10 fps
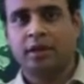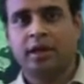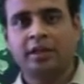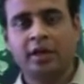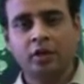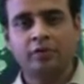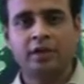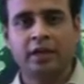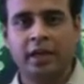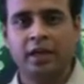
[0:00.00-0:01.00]
At the end of
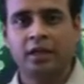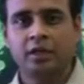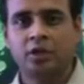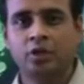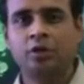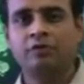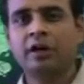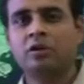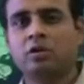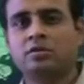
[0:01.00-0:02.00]
the day, the
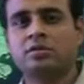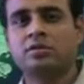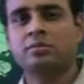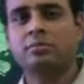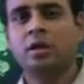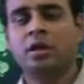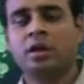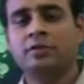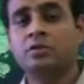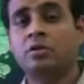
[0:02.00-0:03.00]
unified clock system
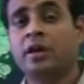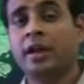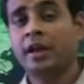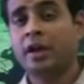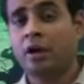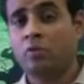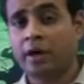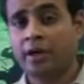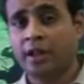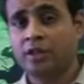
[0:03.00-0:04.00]
gives you a great
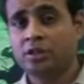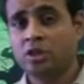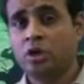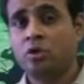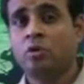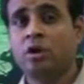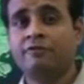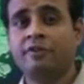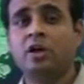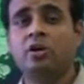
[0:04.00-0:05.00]
advantage to
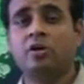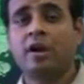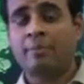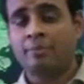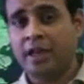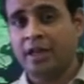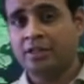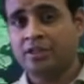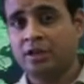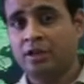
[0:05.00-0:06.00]
configure your
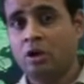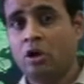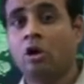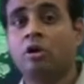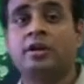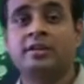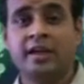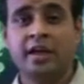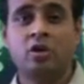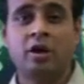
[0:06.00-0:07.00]
application or
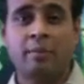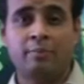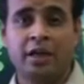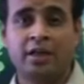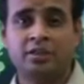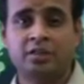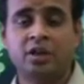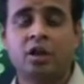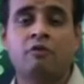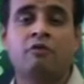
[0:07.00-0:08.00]
design your application
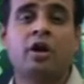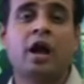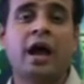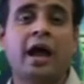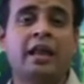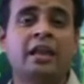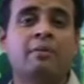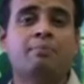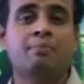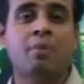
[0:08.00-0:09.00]
for a
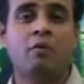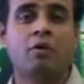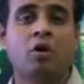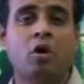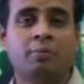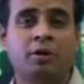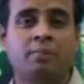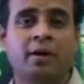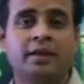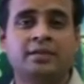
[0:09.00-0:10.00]
highly power
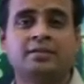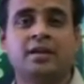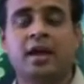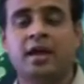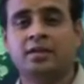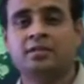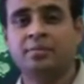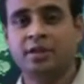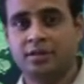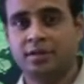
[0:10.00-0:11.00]
optimized energy
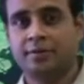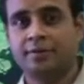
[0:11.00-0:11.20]
meter